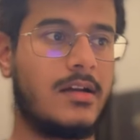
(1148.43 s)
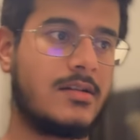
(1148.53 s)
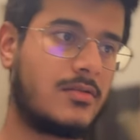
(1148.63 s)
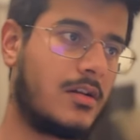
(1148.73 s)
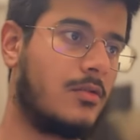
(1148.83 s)

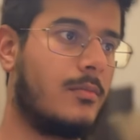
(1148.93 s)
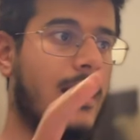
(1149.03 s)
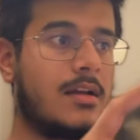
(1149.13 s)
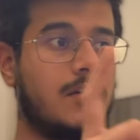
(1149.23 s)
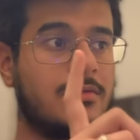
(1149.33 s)
it's going to go
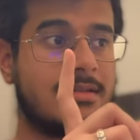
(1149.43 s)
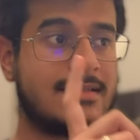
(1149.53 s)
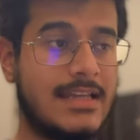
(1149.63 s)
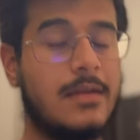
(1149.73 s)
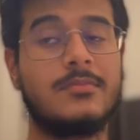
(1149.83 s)
back into the
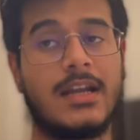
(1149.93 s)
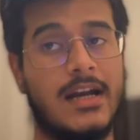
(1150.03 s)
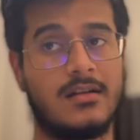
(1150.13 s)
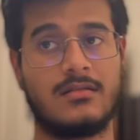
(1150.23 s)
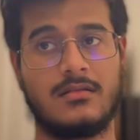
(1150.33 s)
same thread